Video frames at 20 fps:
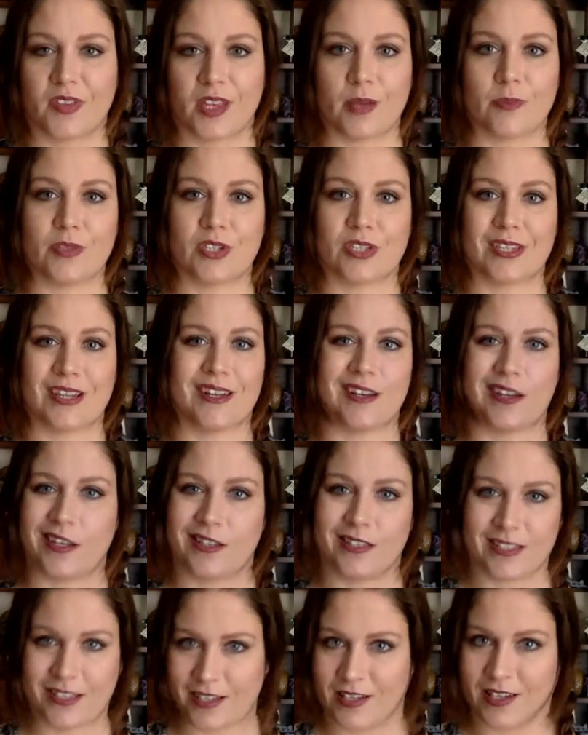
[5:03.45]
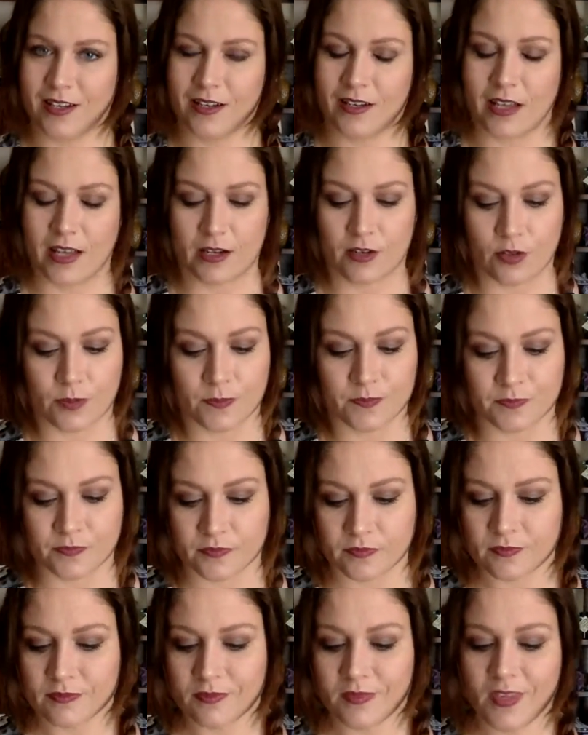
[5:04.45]
thumb, just get an unscented candle.
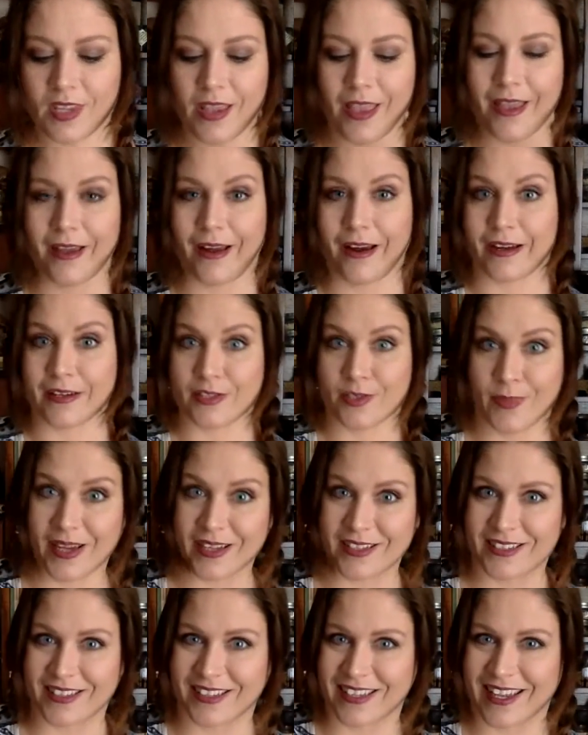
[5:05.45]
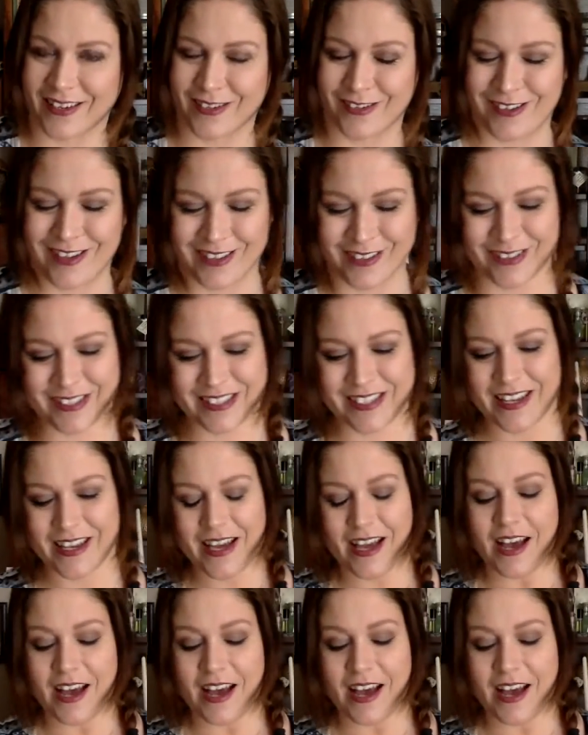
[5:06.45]
All right, so back to the candle colors.